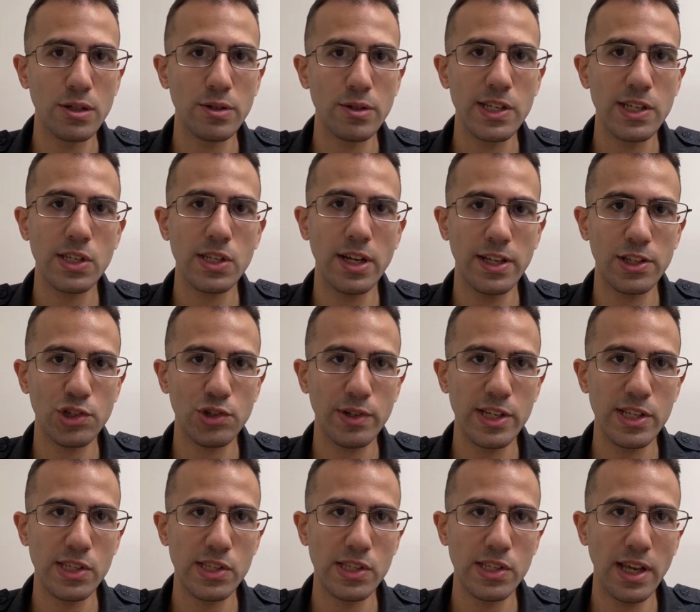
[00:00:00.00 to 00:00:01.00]
These
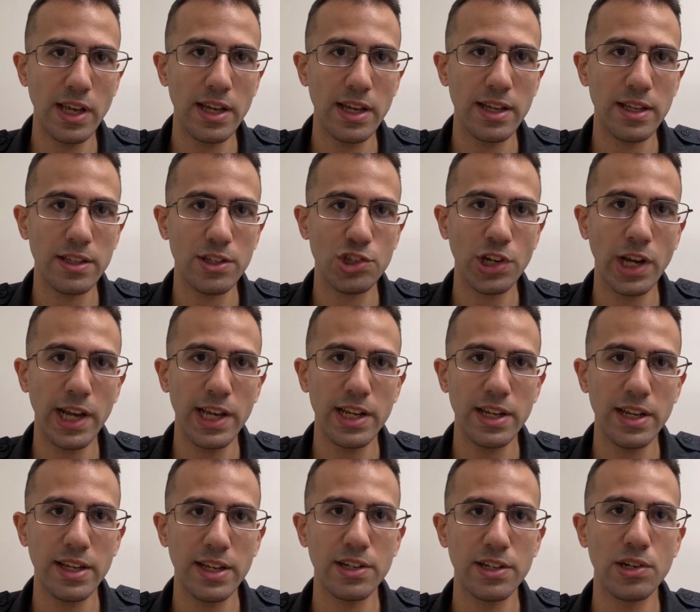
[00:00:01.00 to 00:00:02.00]
countries, China
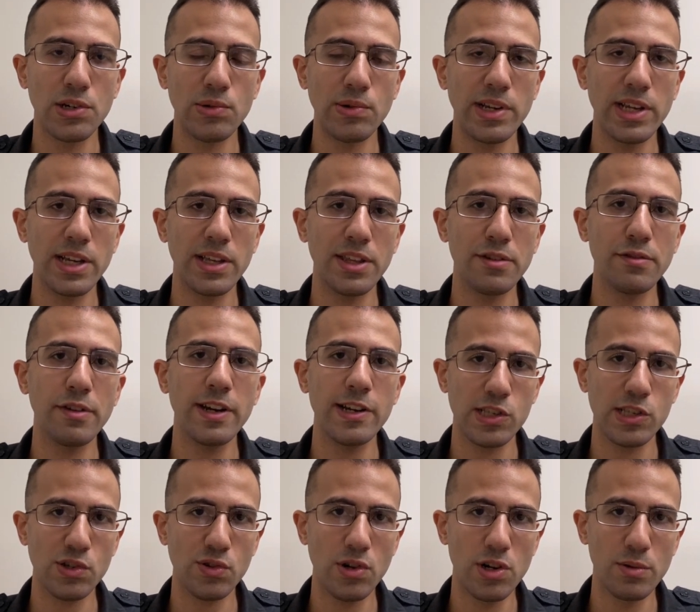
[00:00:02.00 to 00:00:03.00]
and Korea, they're very
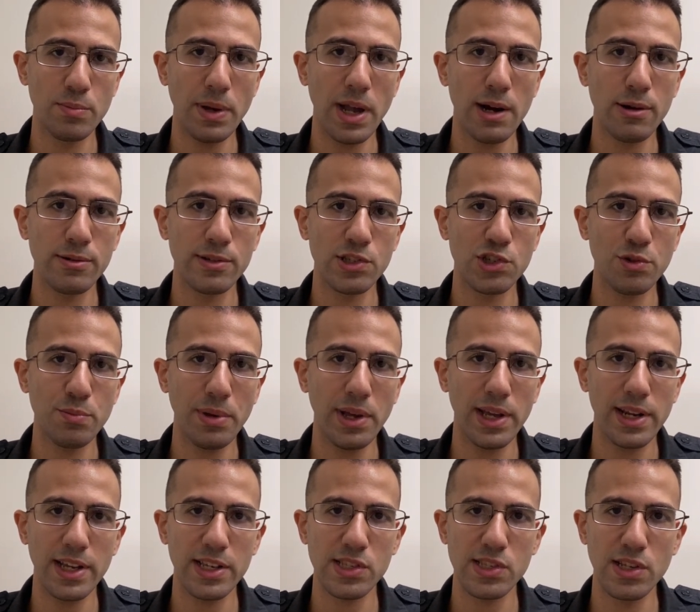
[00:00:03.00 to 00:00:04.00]
strong powers.
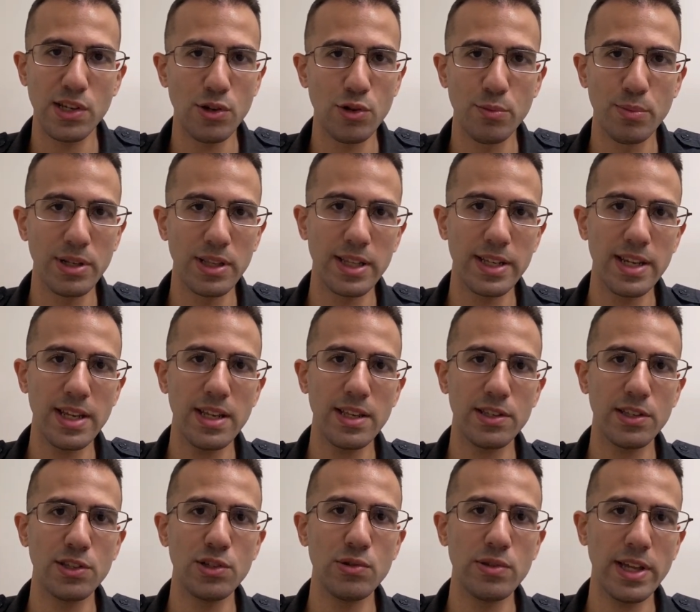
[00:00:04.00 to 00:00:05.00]
Japan has no ability
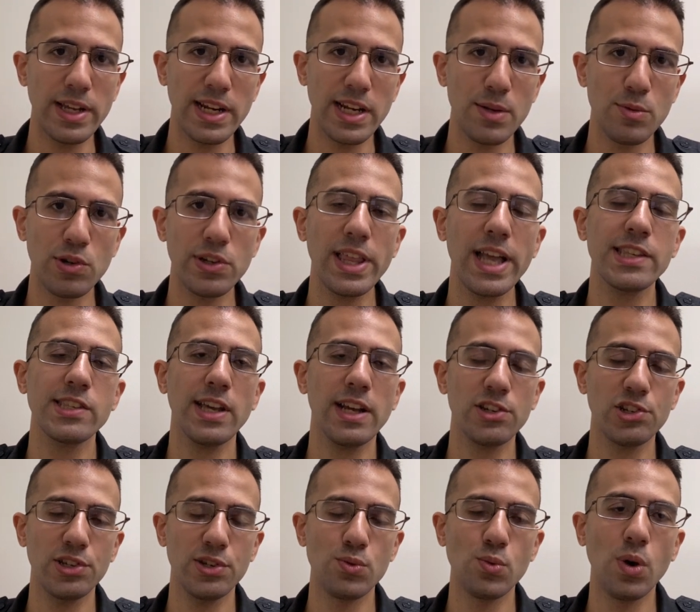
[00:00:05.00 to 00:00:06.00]
to do that anymore. And that's
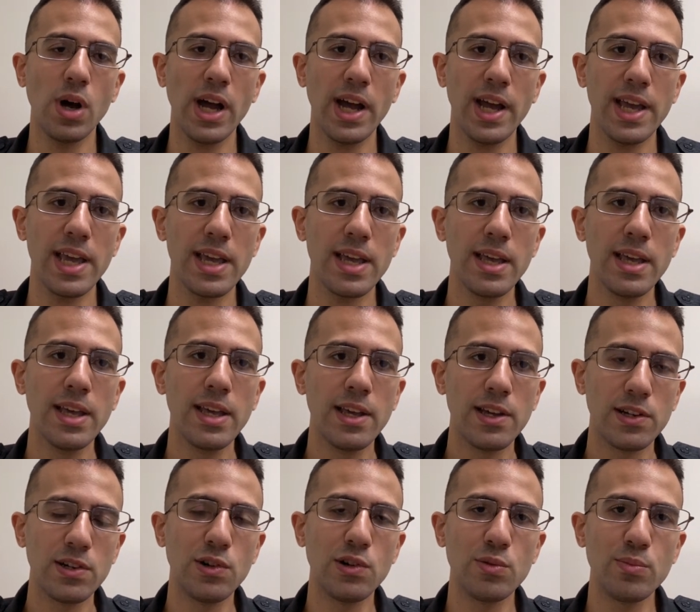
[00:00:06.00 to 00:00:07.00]
actually why,
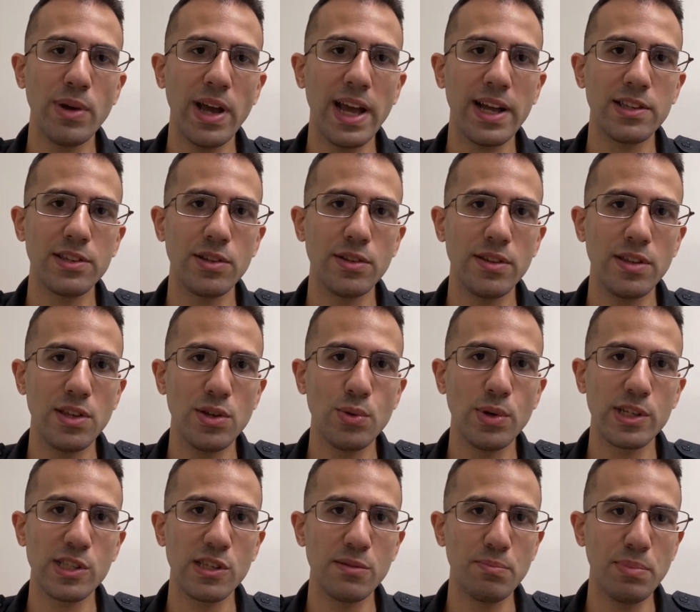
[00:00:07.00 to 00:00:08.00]
going back to the
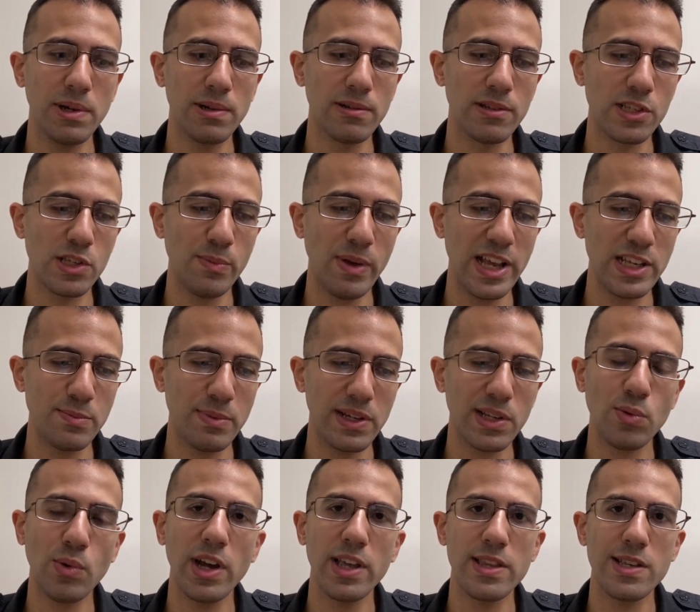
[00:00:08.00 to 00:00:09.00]
U.S. imperialism aspect,
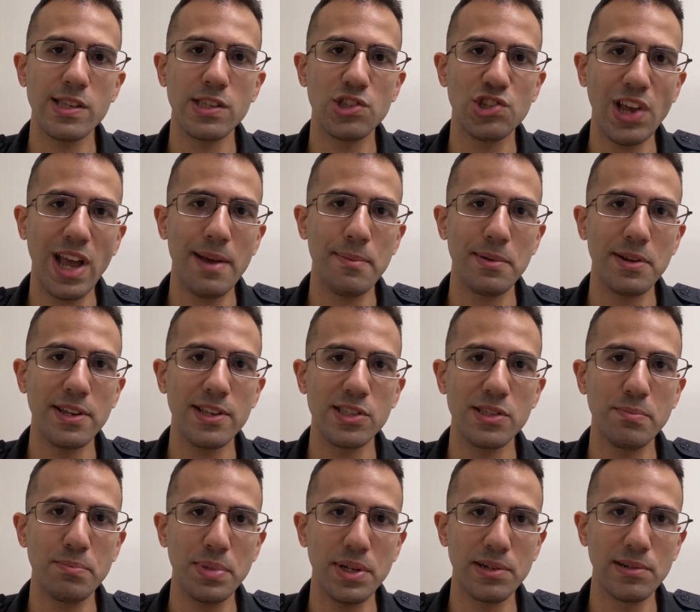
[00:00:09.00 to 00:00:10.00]
why these Japanese
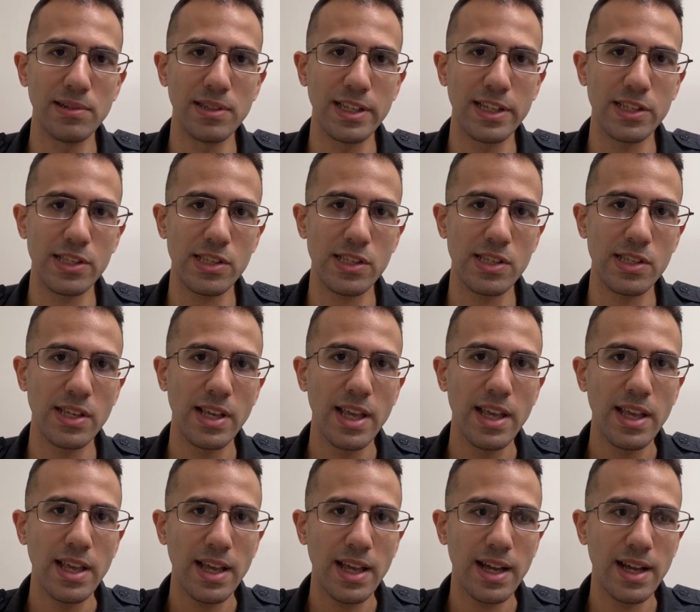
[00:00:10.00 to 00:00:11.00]
imperialists,
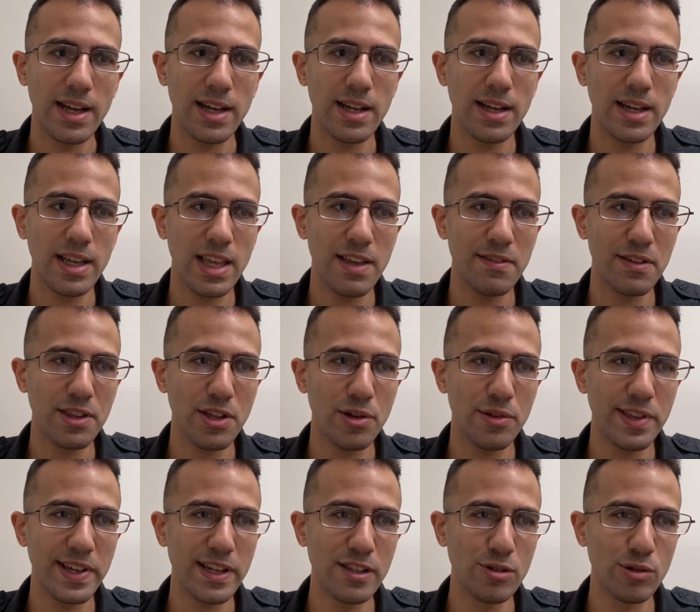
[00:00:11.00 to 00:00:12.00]
even though
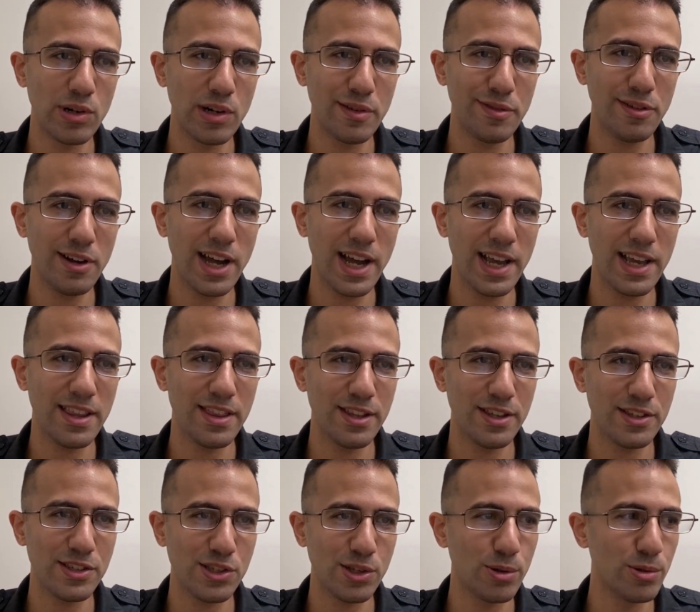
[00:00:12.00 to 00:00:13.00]
they glorify the
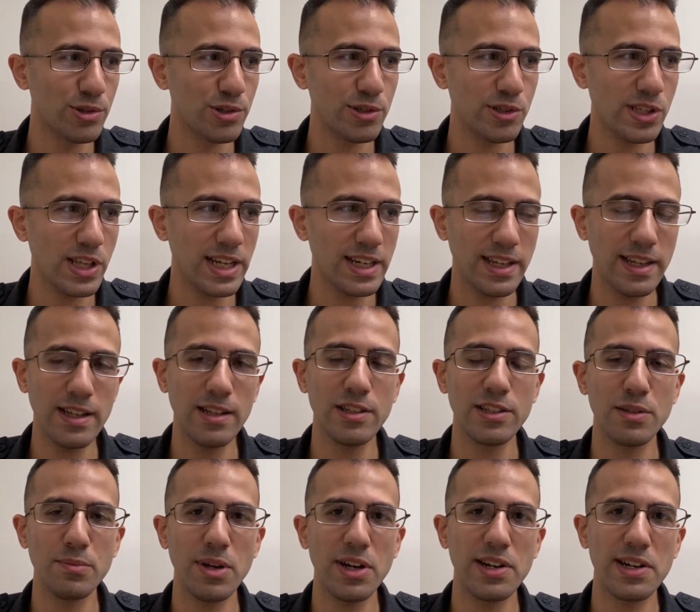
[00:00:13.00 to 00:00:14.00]
soldiers that killed
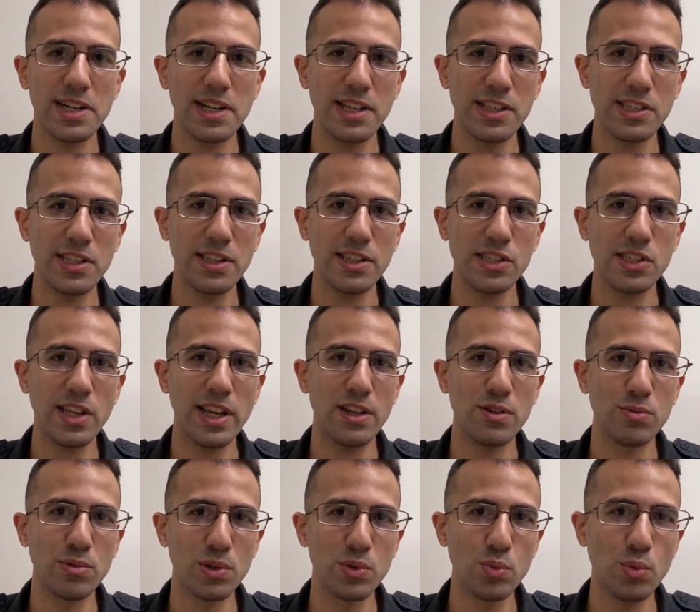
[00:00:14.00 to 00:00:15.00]
Americans in the
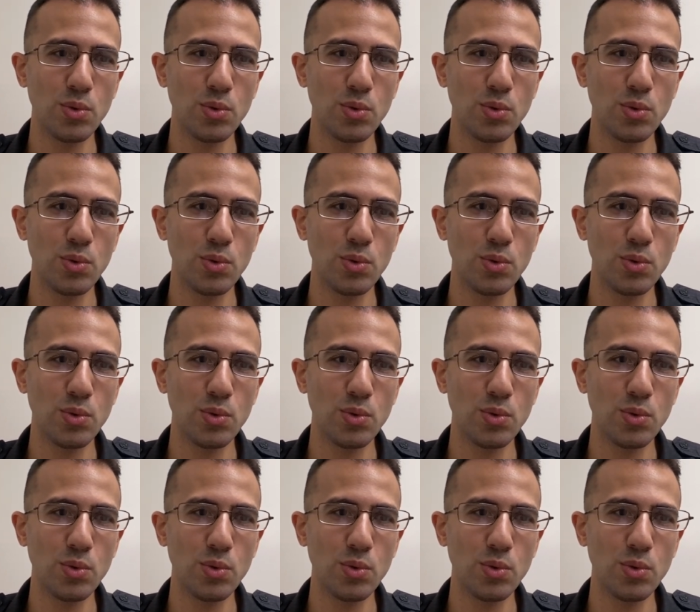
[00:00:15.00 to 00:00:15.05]
Second World